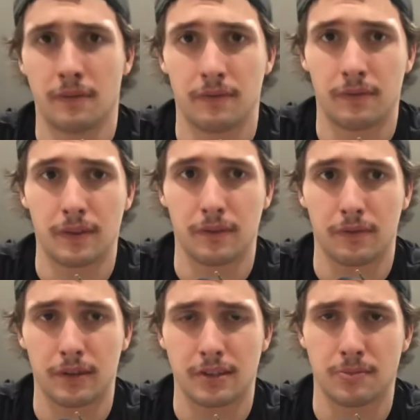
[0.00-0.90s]
feel
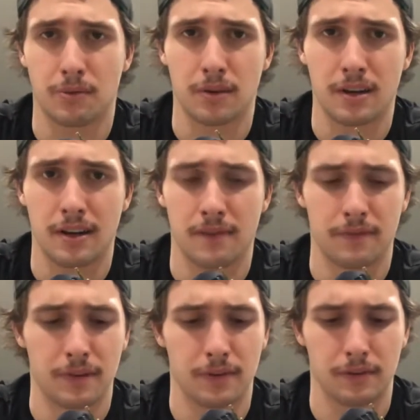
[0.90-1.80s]
really supported and
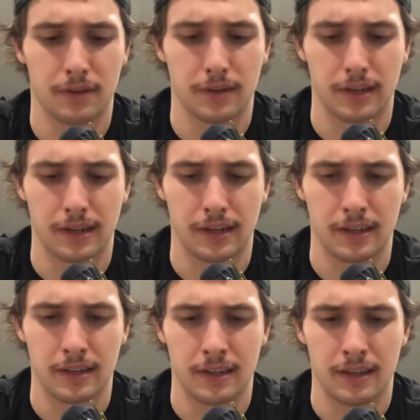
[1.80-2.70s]
feel really
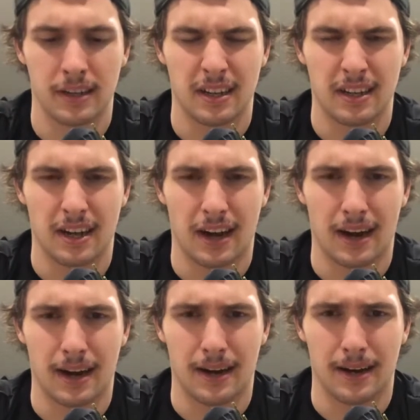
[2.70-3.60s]

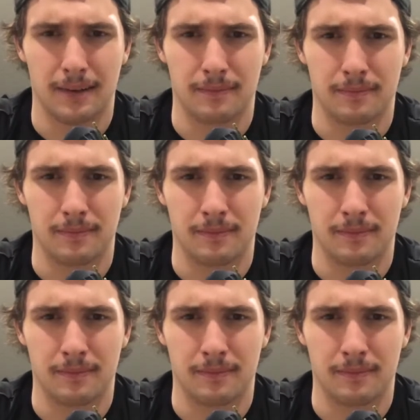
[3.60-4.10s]
I